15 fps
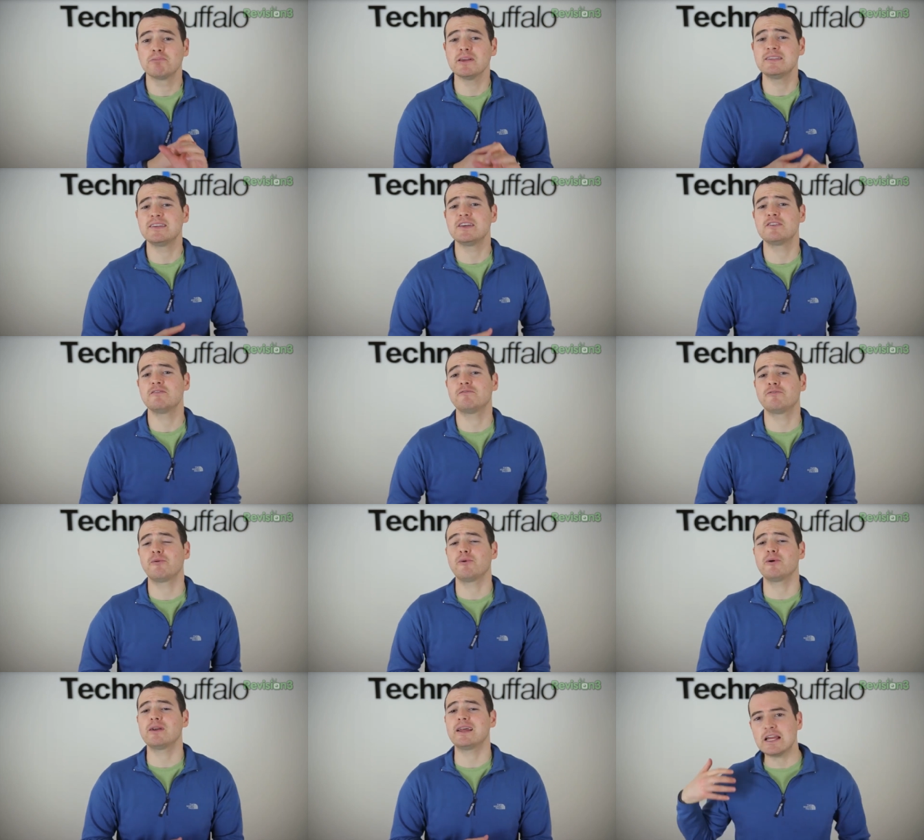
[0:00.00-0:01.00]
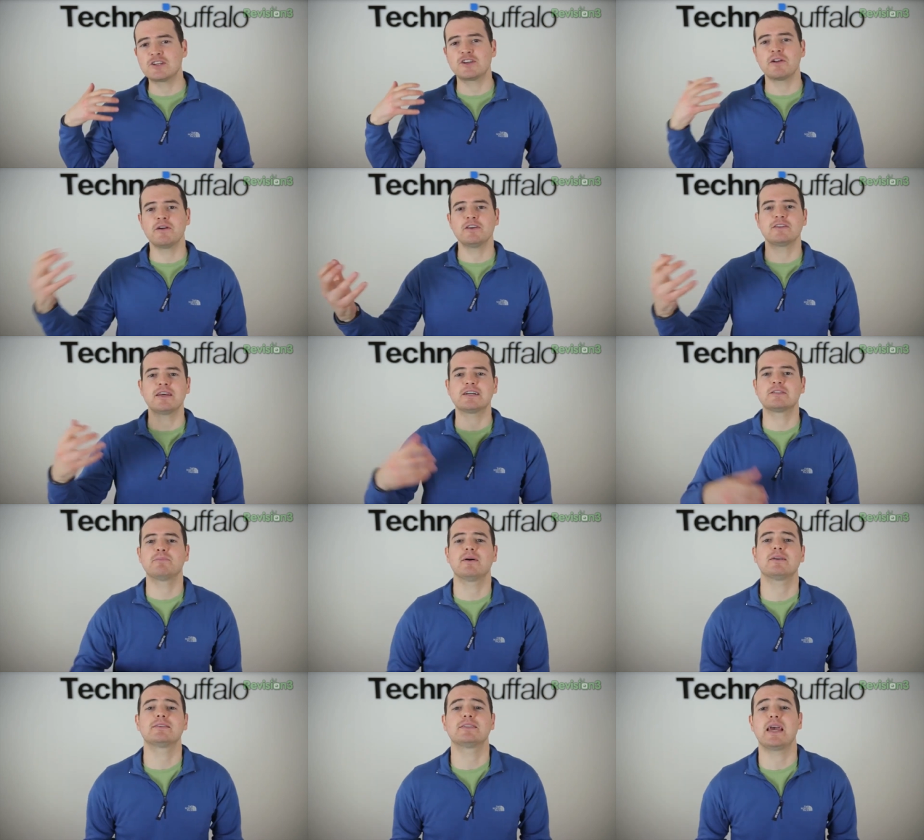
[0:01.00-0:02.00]
PlayStation 4 and X Generation
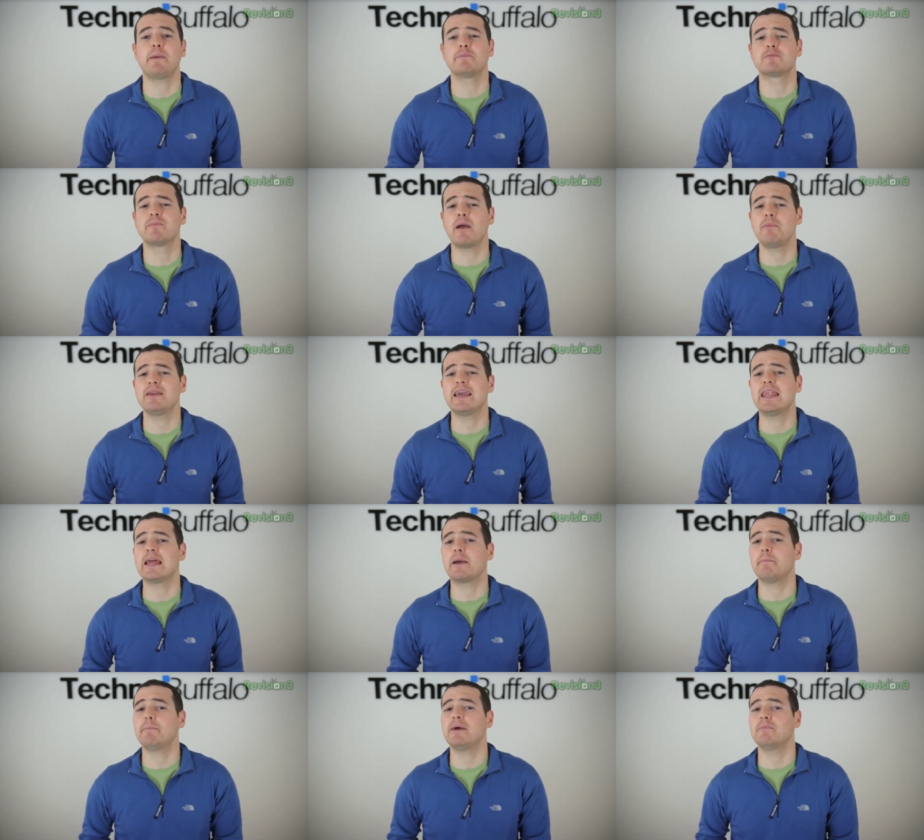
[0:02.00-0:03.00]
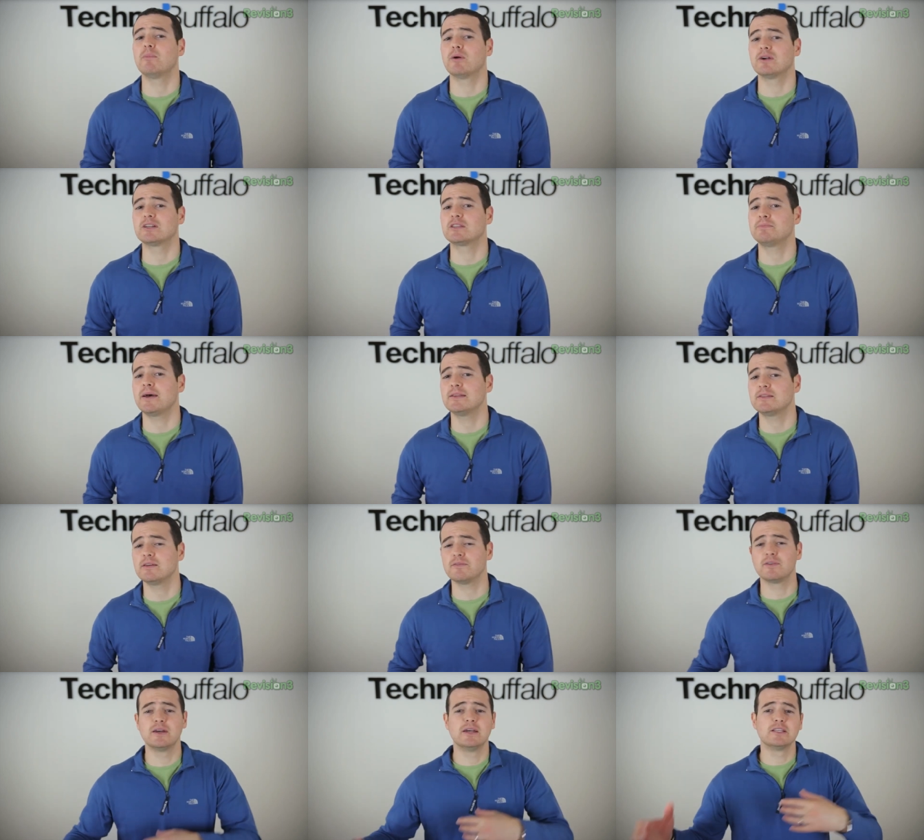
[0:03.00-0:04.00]
Xbox games might be getting a bit more
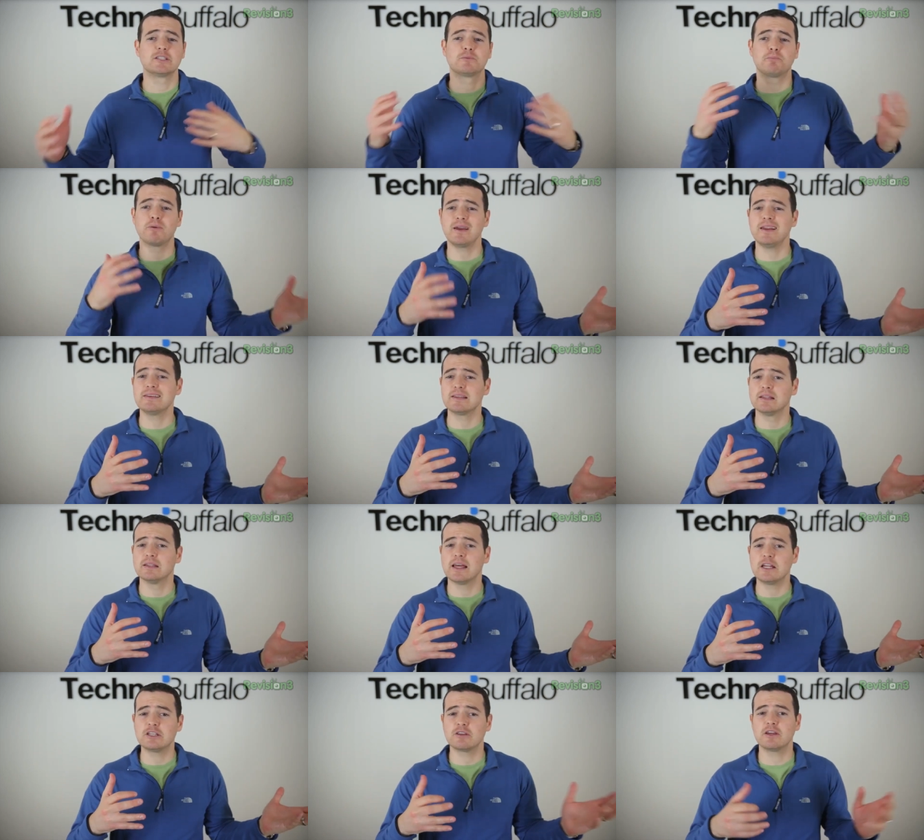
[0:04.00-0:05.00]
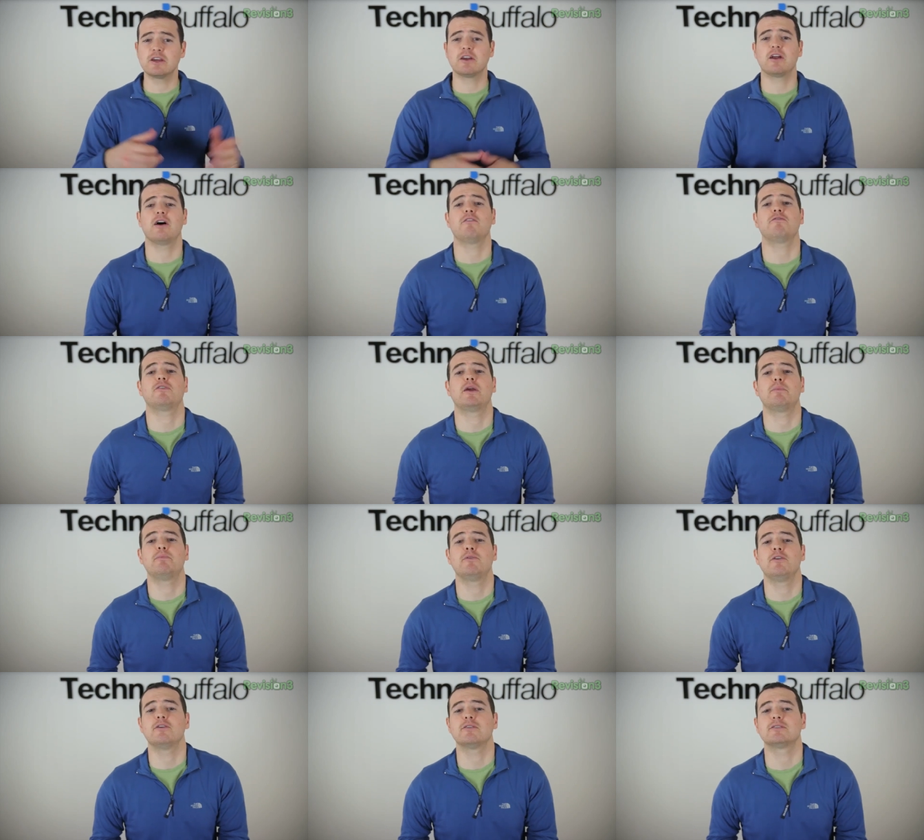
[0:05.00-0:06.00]
expensive. Sprint is allegedly going to offer a
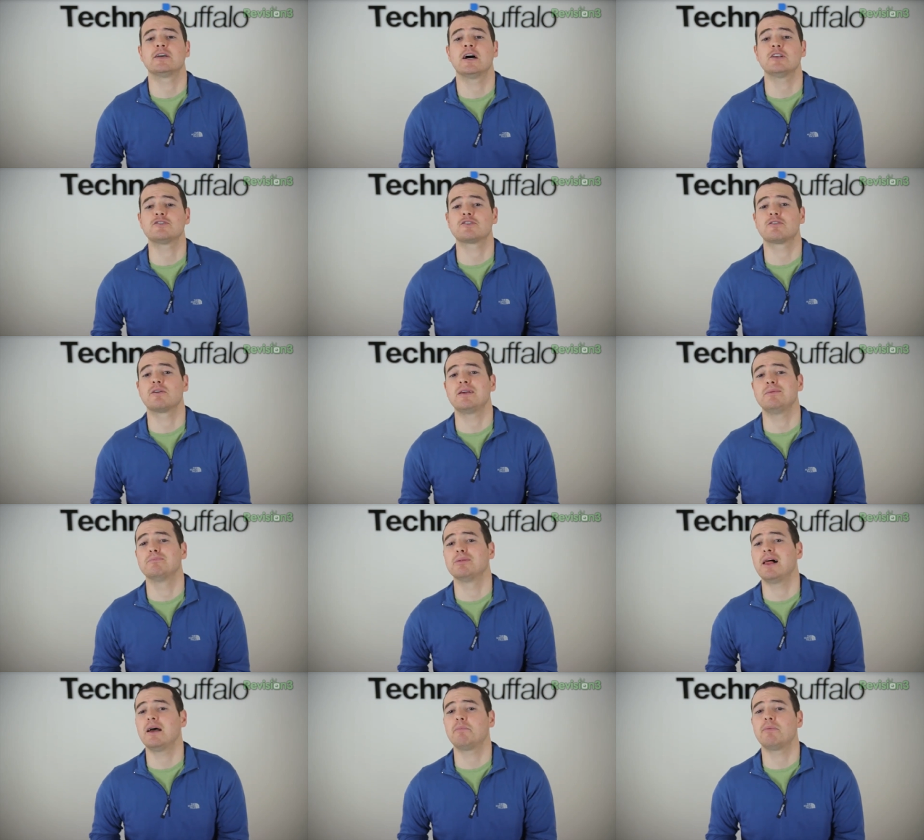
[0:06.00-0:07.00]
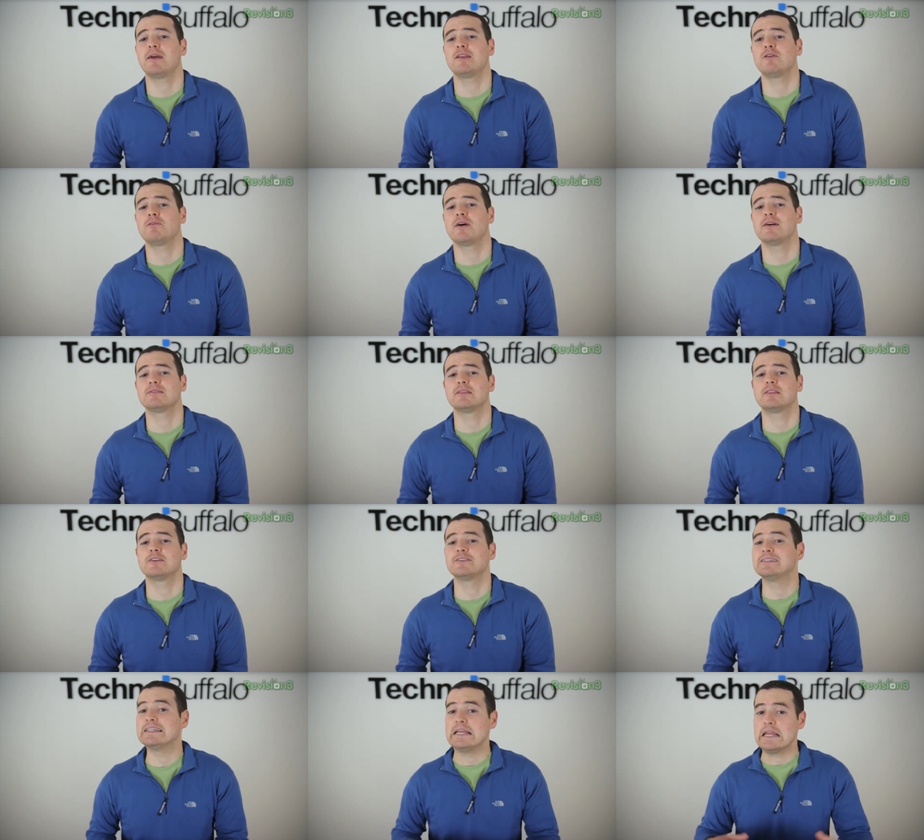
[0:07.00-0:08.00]
pure touchscreen BlackBerry in
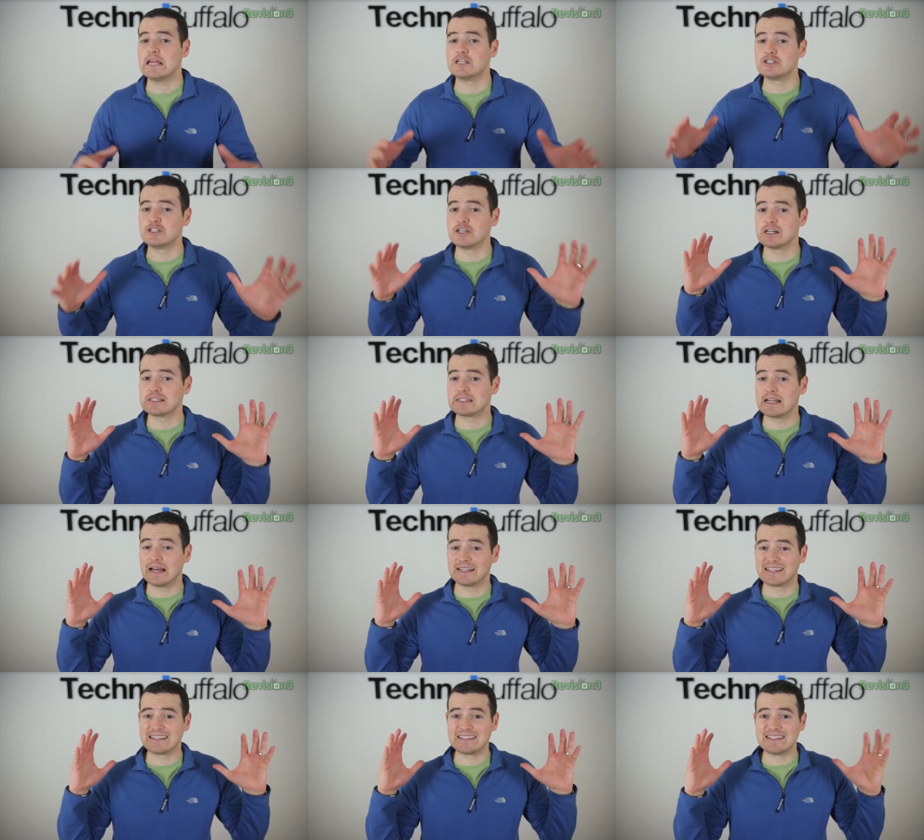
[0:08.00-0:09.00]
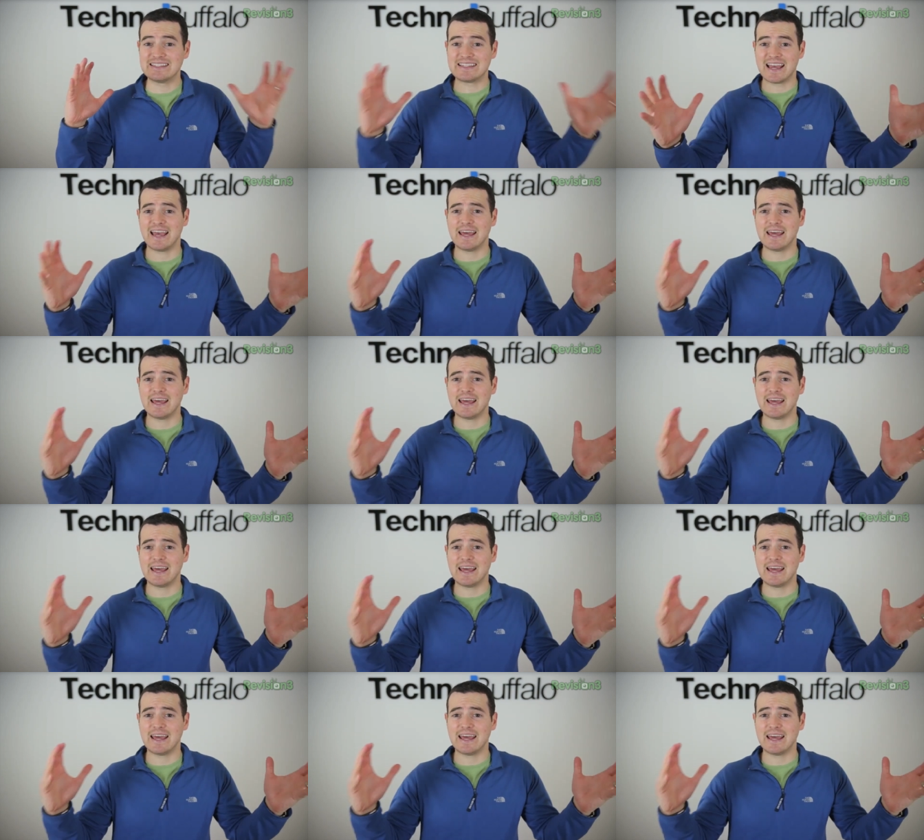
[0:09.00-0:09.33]
2013, it's just not the Z10.